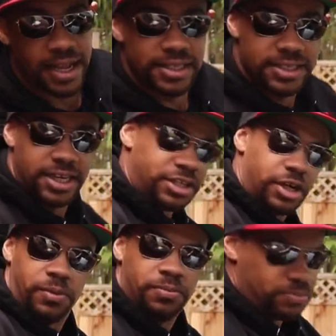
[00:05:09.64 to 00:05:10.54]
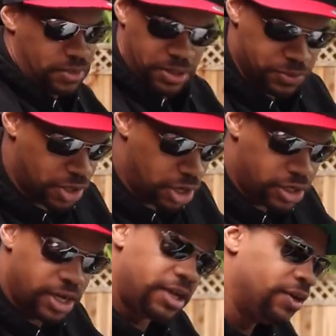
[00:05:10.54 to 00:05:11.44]
And, you know, it was all
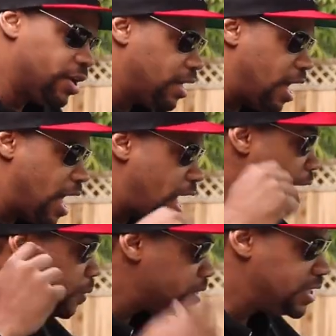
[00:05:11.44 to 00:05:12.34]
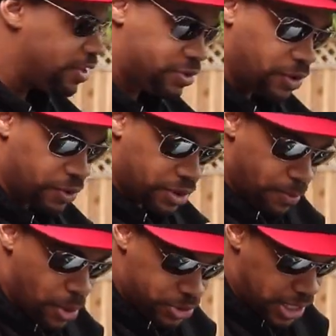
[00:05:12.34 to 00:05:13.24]
good. I was now, so the
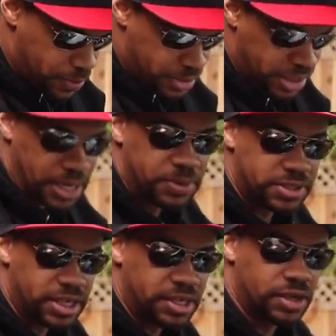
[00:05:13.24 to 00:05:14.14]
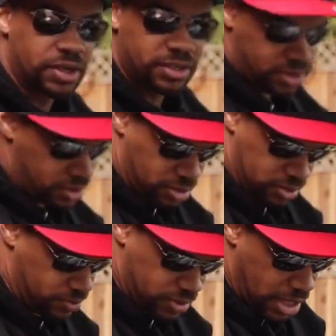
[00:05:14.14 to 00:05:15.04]
modes I was in
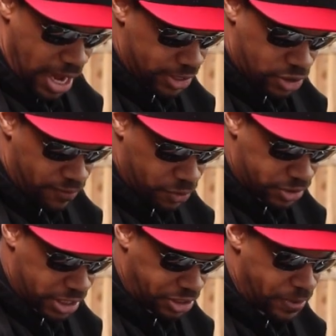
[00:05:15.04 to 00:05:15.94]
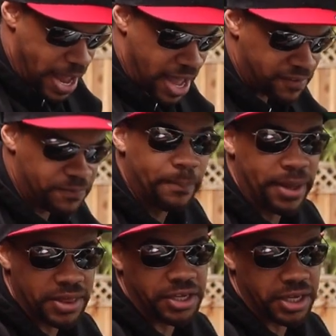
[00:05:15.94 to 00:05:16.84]
the highest off-road setting you have
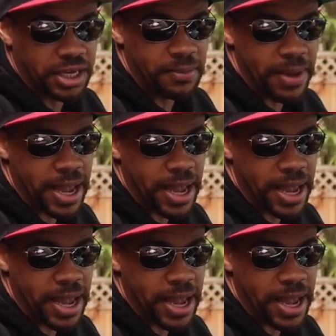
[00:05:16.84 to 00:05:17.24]
that you can hit